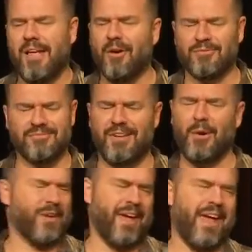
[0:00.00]
Oh,
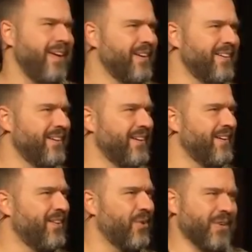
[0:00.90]
okay.
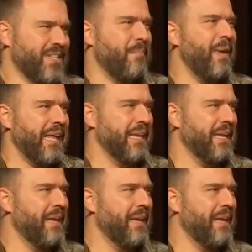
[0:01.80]
What does that mean?